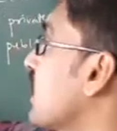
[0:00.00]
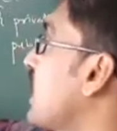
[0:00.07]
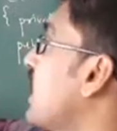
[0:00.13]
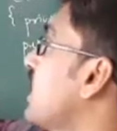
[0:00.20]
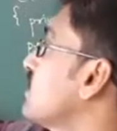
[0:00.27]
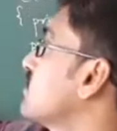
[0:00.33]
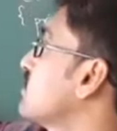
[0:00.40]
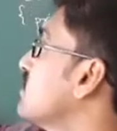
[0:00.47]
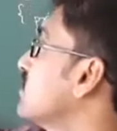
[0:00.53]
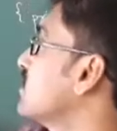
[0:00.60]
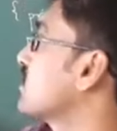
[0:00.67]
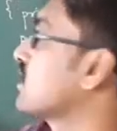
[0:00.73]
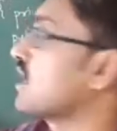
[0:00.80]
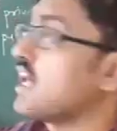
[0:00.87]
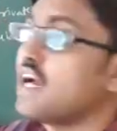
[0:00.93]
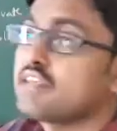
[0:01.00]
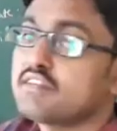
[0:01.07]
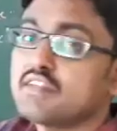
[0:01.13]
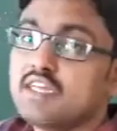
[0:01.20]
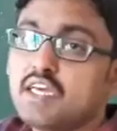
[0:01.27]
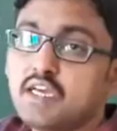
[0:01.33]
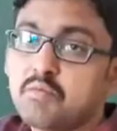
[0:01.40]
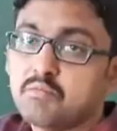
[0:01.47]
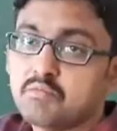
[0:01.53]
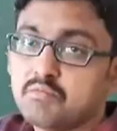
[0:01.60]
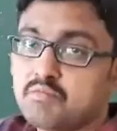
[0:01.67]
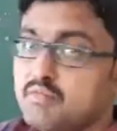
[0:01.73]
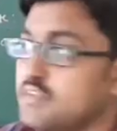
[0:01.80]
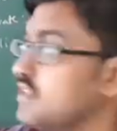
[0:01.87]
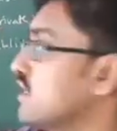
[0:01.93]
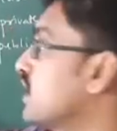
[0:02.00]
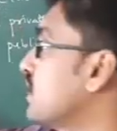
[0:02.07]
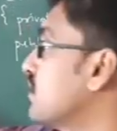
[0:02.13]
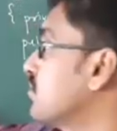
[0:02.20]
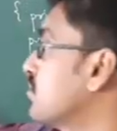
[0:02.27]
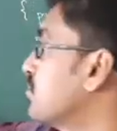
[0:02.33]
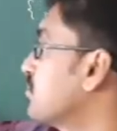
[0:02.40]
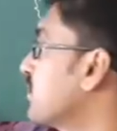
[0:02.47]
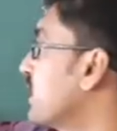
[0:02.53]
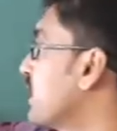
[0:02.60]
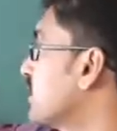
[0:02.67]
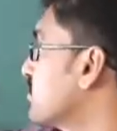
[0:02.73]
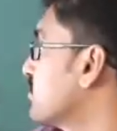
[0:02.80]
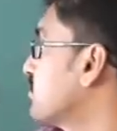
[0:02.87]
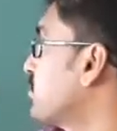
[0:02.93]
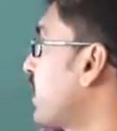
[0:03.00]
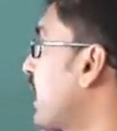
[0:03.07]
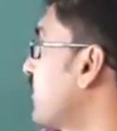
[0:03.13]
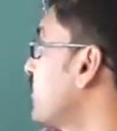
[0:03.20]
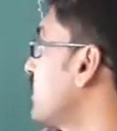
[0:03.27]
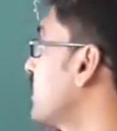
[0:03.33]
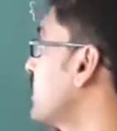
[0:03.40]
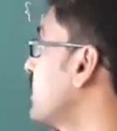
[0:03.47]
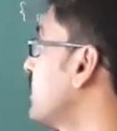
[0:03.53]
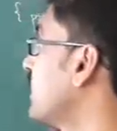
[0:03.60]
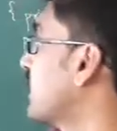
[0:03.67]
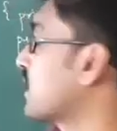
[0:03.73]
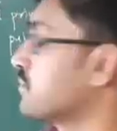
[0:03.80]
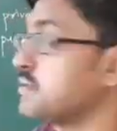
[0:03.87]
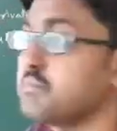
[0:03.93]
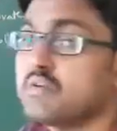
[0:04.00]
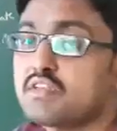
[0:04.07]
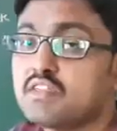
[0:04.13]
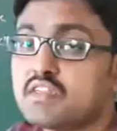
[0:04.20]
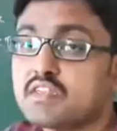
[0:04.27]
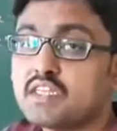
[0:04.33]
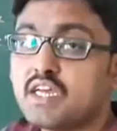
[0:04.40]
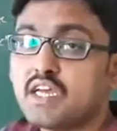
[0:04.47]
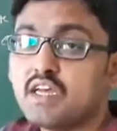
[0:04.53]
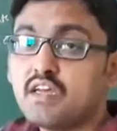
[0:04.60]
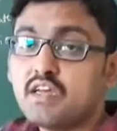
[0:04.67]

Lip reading: class name, then brace privately data members irutte,